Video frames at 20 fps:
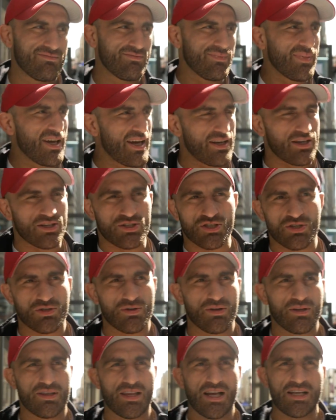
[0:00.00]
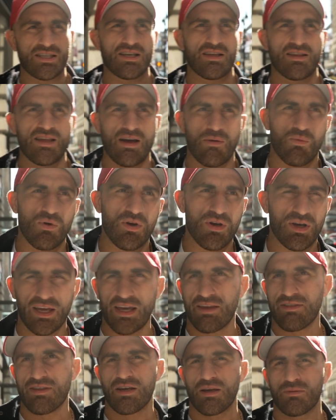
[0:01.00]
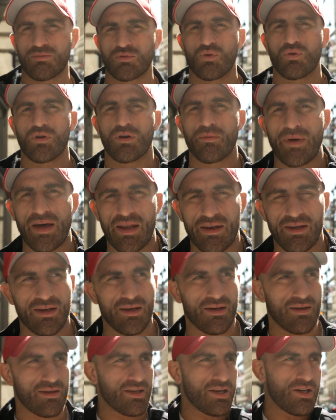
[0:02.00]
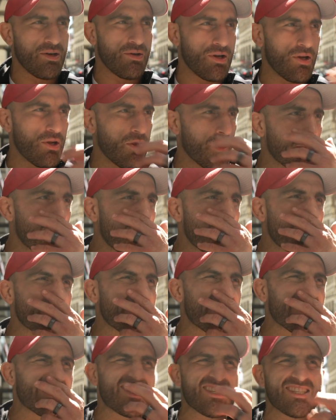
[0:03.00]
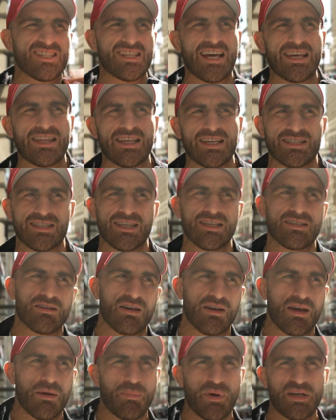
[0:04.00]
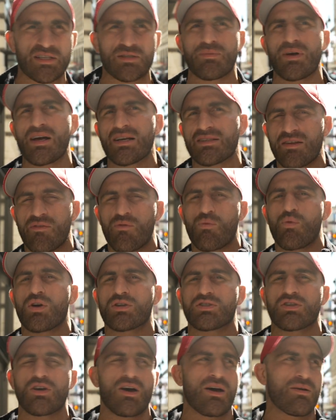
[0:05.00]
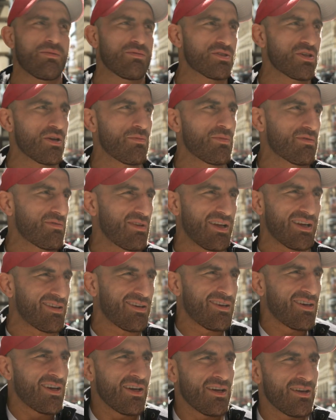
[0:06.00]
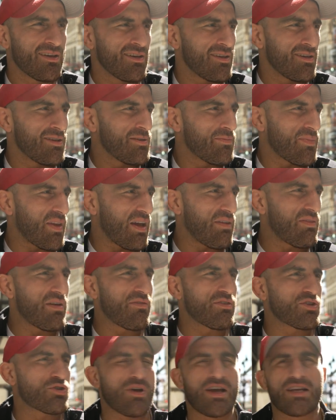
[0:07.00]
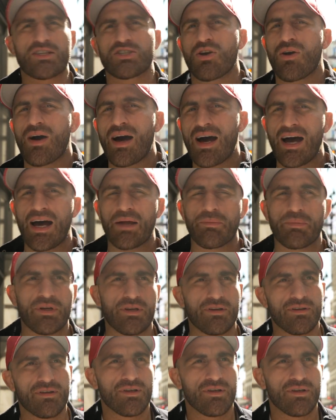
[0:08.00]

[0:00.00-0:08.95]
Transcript: that's that work ethic I'm talking about. You know, a lot of people that just say these things, I'm busting my ass, never worked I never trained so hard, but